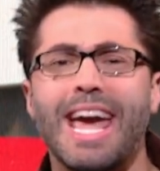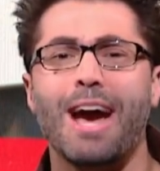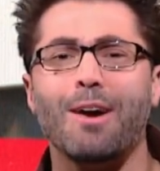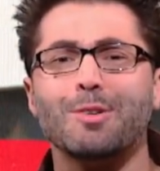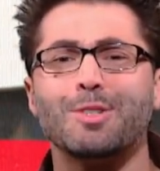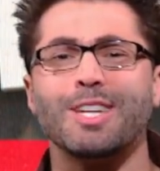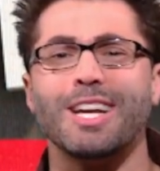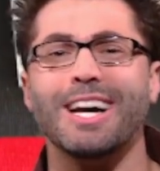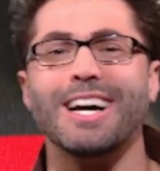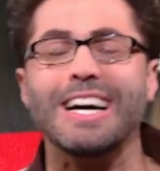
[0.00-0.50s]

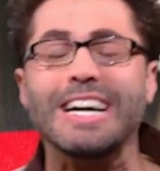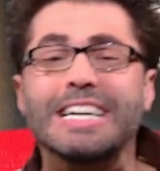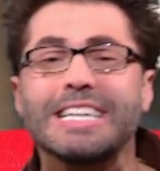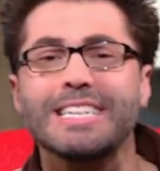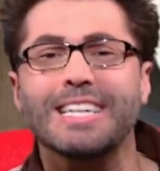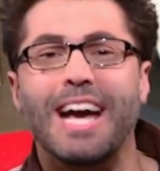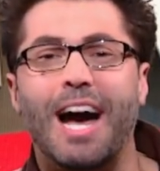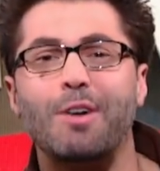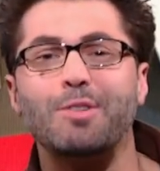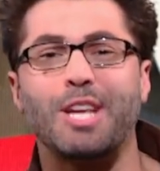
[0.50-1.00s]
how's, uh,
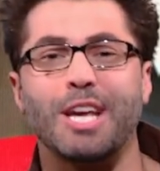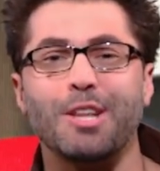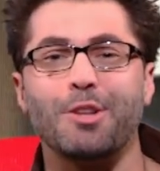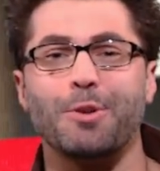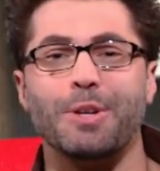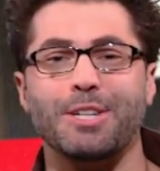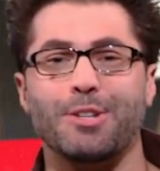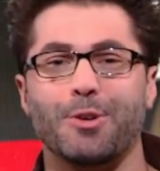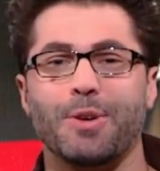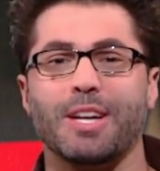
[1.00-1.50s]
how's
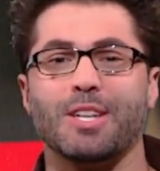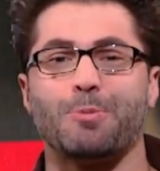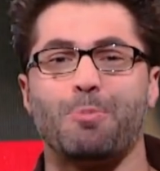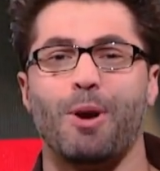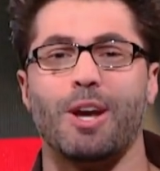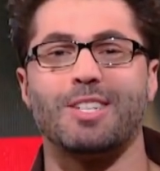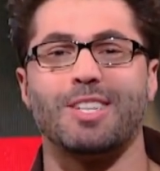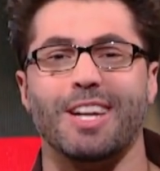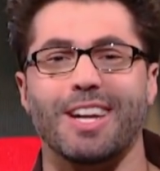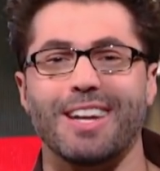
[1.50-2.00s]
Hillary doing as
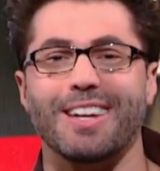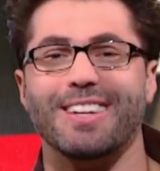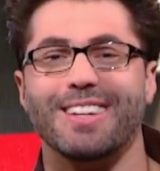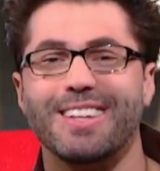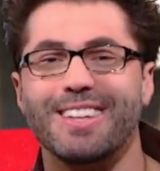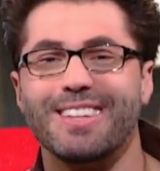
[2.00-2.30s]
president?